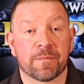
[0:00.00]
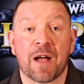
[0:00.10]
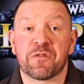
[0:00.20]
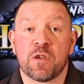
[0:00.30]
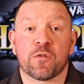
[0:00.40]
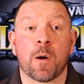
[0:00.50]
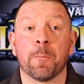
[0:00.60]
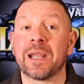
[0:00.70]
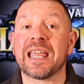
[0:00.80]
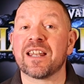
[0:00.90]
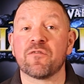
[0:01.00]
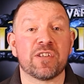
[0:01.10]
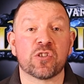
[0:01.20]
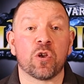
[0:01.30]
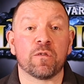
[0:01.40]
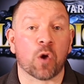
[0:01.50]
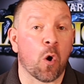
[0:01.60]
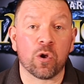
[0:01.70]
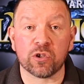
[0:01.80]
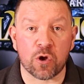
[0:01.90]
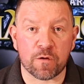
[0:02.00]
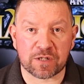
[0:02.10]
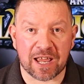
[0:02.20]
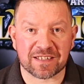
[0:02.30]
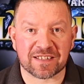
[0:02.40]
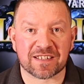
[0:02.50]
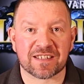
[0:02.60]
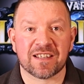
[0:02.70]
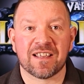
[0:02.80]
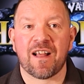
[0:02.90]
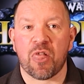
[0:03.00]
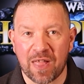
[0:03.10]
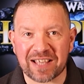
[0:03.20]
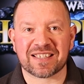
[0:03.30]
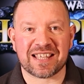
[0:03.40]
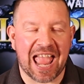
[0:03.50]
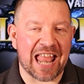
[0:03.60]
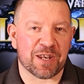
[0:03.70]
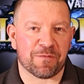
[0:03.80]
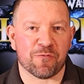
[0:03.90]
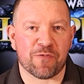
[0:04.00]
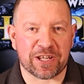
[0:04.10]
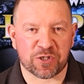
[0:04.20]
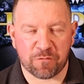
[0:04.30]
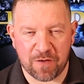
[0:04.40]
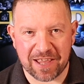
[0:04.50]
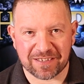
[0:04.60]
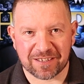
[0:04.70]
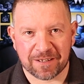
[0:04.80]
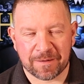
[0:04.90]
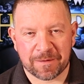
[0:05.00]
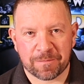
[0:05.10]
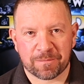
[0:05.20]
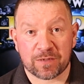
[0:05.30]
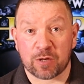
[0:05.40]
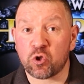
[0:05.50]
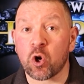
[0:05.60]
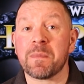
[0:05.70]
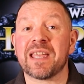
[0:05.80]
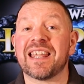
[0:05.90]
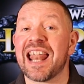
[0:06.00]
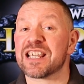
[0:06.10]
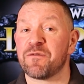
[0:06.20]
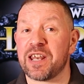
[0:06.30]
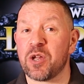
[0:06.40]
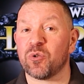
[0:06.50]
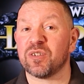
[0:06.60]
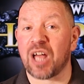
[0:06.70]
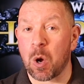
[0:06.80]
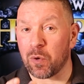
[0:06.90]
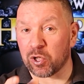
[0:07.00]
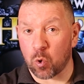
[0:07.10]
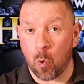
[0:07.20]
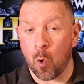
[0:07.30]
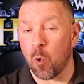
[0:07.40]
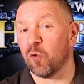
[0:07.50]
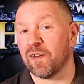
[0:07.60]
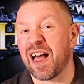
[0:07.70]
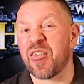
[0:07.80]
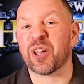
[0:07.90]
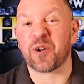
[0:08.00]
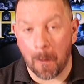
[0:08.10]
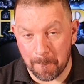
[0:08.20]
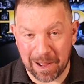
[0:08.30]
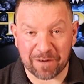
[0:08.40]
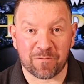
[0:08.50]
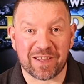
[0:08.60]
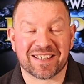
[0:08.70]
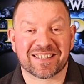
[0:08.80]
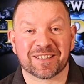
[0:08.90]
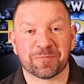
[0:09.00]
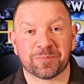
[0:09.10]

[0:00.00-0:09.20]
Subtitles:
After you've completed and resolved all nerve tests, that's the end of the ranged phase. Now join me in the next video and we'll go over the combat phase.